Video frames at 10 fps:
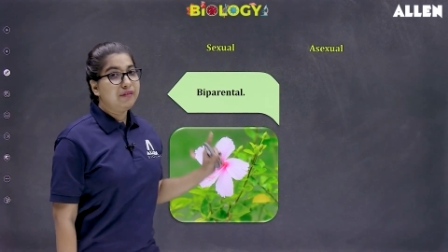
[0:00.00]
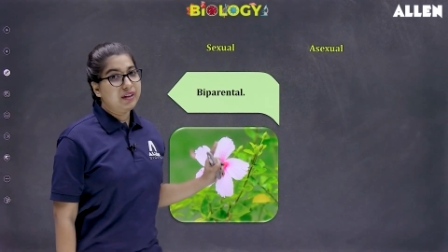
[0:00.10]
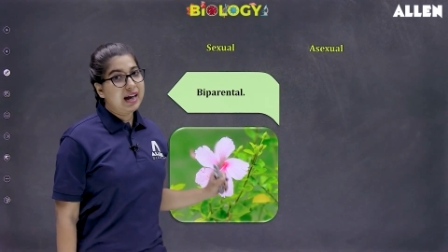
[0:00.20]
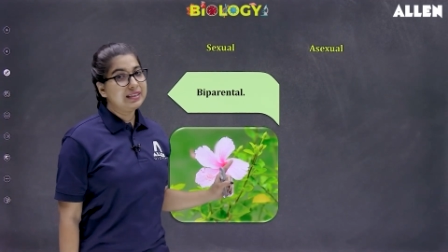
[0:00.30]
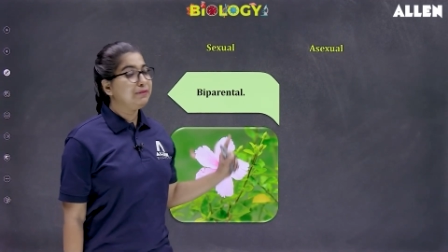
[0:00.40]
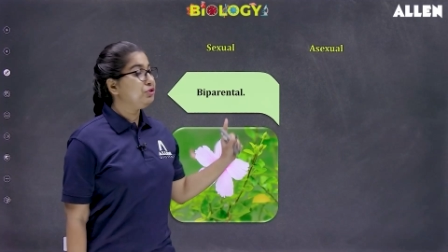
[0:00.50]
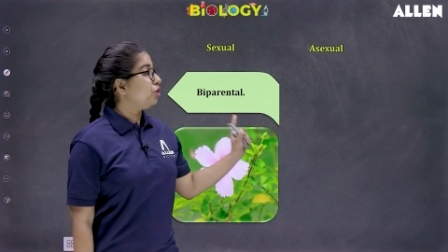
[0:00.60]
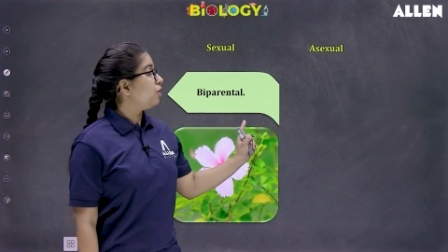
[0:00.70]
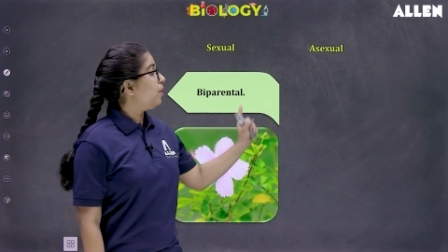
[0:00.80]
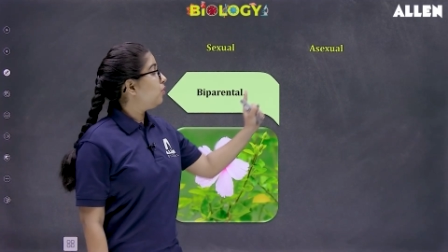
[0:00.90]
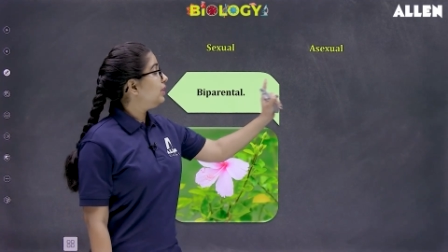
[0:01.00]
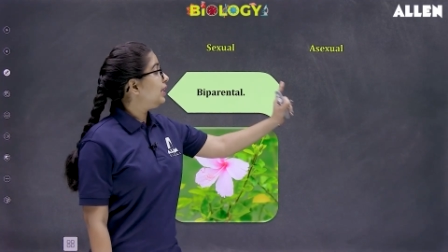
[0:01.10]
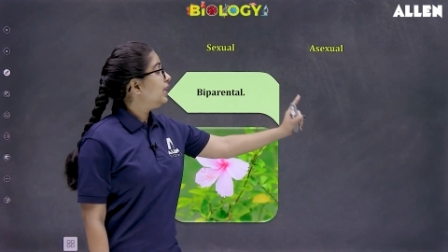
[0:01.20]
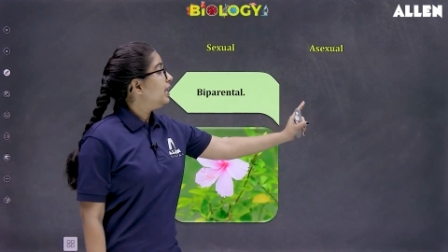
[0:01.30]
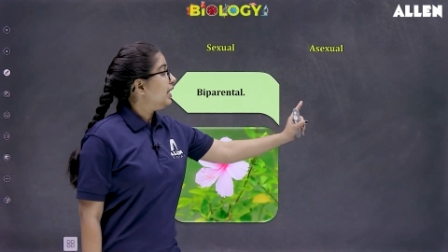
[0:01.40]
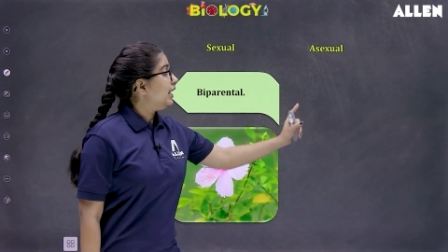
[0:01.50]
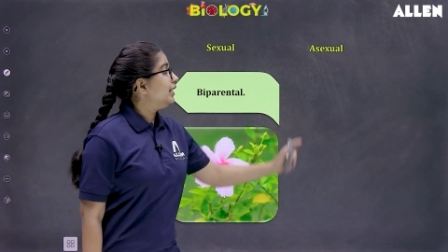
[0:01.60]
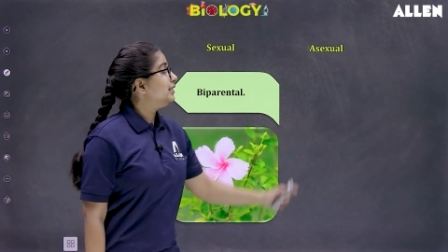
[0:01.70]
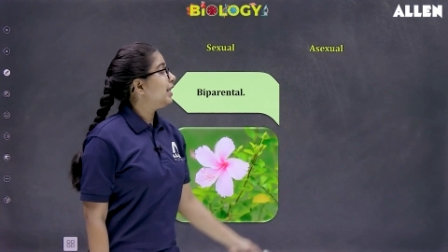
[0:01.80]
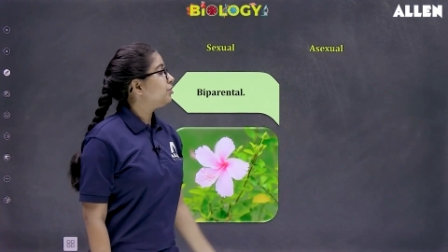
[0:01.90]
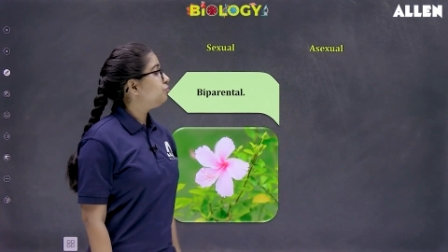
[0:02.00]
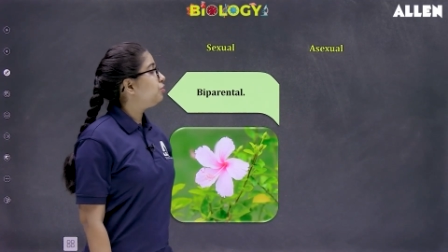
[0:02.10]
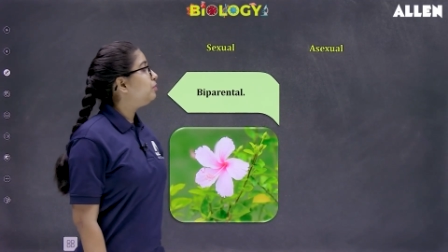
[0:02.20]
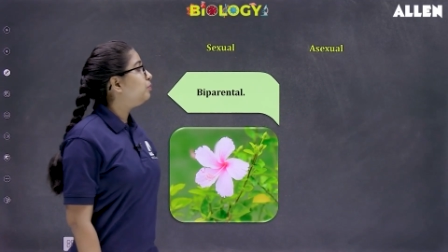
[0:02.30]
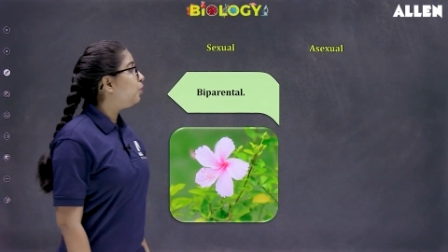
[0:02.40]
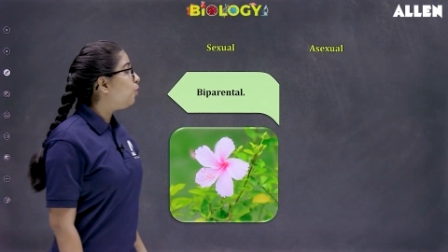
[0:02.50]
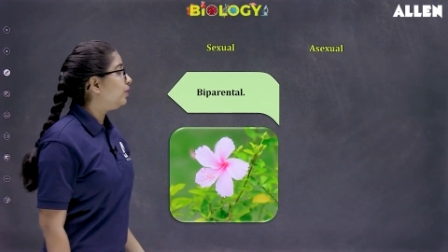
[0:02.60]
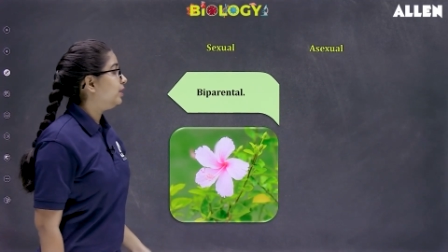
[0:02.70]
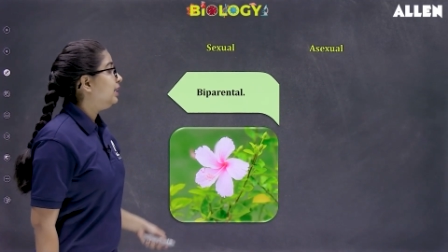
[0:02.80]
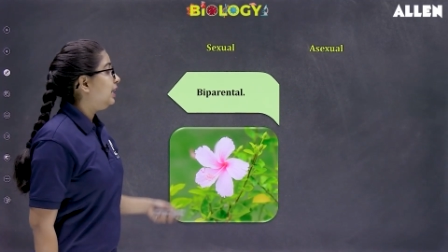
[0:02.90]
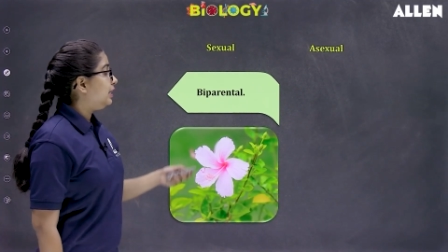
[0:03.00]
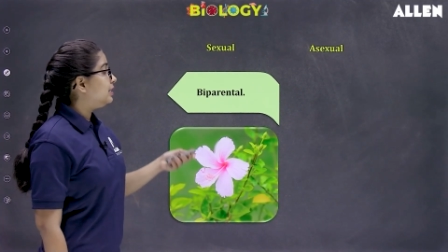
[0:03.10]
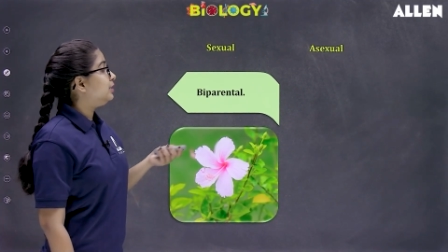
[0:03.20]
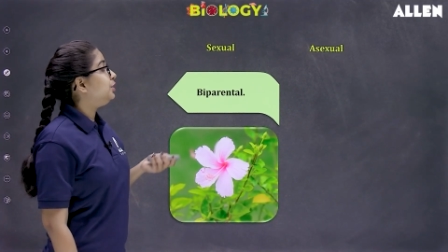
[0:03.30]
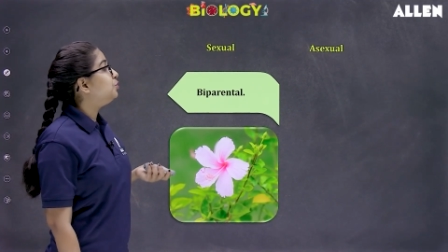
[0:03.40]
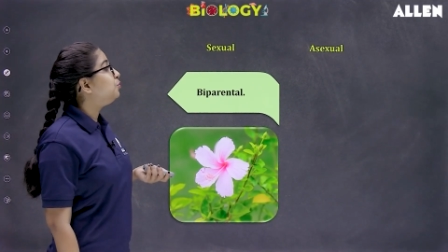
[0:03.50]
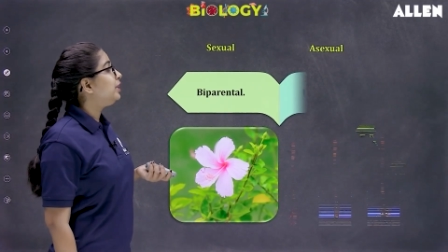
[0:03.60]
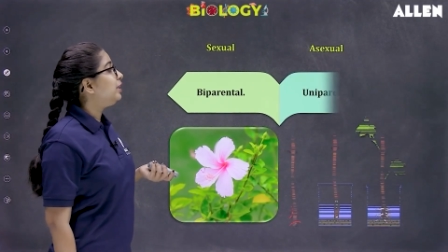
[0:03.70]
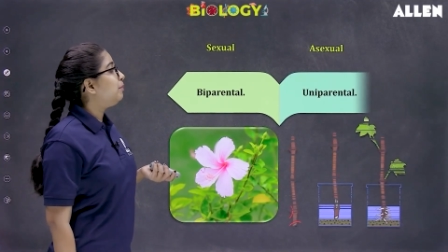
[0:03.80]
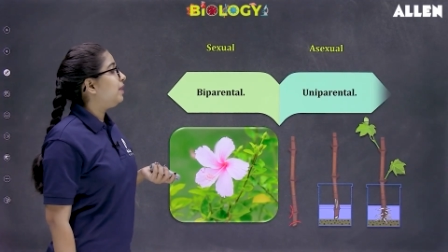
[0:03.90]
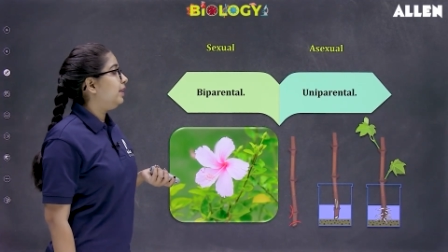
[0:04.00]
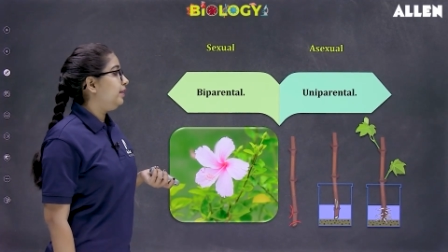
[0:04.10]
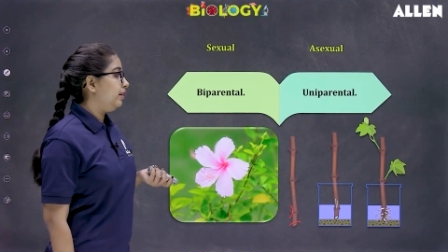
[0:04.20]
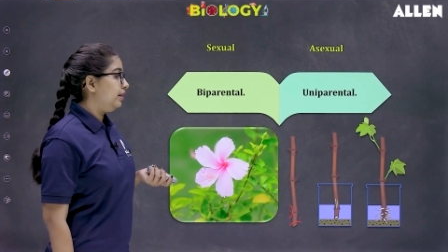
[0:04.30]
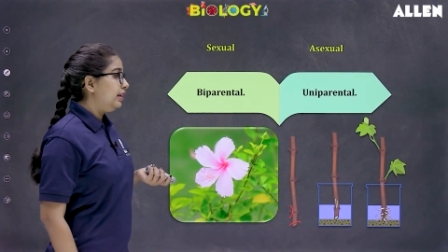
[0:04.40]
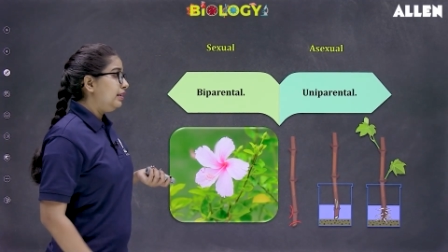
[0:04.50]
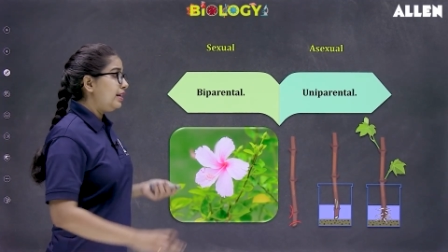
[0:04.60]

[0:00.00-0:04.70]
Whereas we talk about the asexual mode, it is uniparental.